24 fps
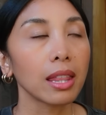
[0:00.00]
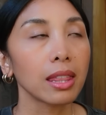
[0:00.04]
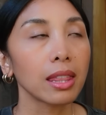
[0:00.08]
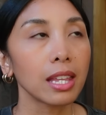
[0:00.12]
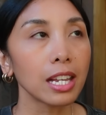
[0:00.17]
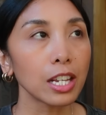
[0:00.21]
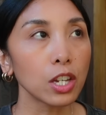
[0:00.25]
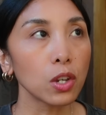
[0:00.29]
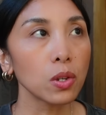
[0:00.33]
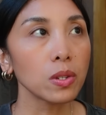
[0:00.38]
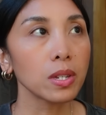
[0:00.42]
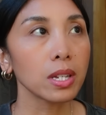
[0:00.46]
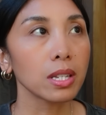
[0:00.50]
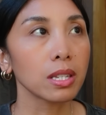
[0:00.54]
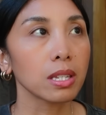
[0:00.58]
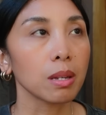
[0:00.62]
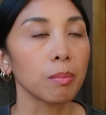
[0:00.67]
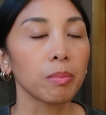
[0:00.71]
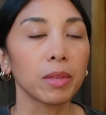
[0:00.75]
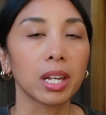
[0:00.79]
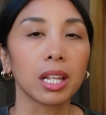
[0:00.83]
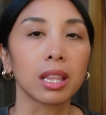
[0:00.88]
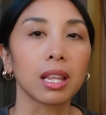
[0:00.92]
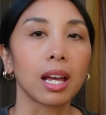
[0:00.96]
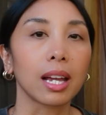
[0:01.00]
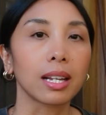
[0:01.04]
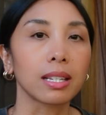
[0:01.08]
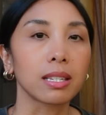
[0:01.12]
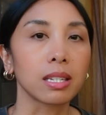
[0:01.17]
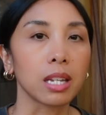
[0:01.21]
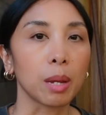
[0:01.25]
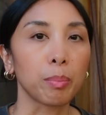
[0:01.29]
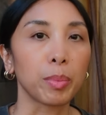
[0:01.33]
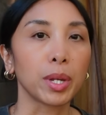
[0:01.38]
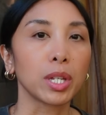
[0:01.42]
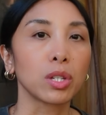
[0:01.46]
think using something like
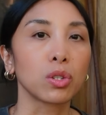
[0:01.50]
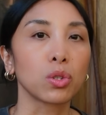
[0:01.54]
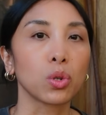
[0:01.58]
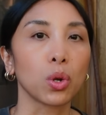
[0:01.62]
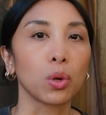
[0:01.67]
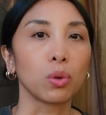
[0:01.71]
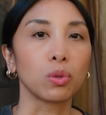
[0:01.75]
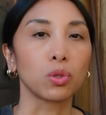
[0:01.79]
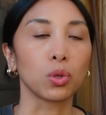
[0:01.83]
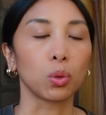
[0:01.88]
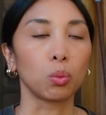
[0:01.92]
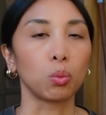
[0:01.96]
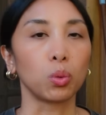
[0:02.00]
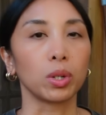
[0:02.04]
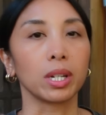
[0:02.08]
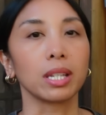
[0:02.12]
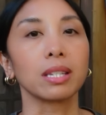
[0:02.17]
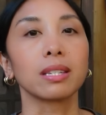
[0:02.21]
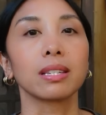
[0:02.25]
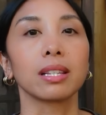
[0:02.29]
stepping stones or wooden